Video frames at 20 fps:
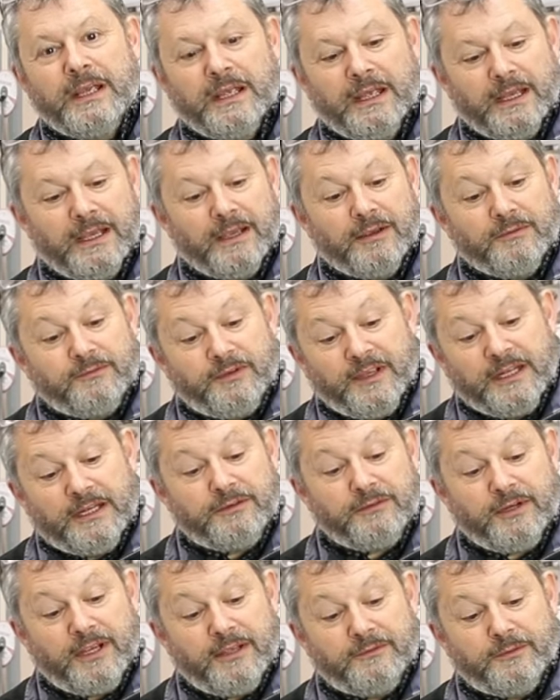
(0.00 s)
uh, fairly
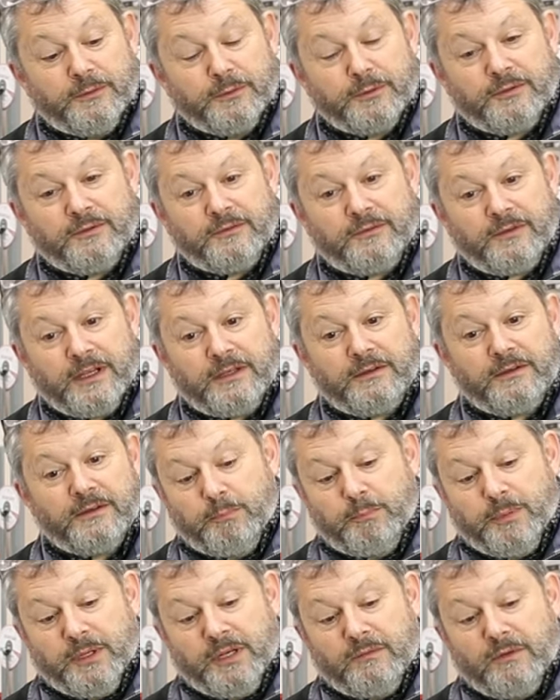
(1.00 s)
straightforward to fit,
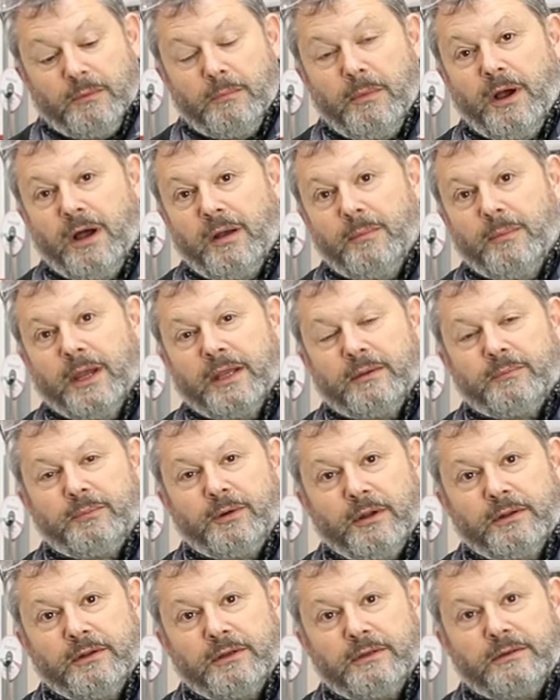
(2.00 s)
bit of a Marmite
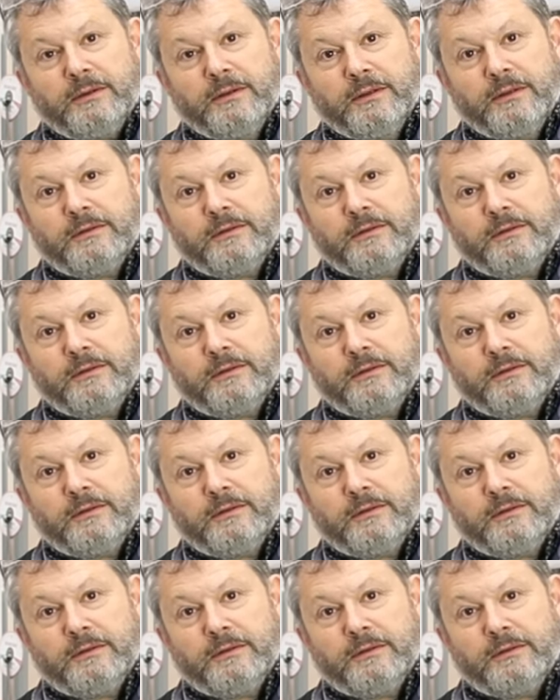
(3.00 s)
product.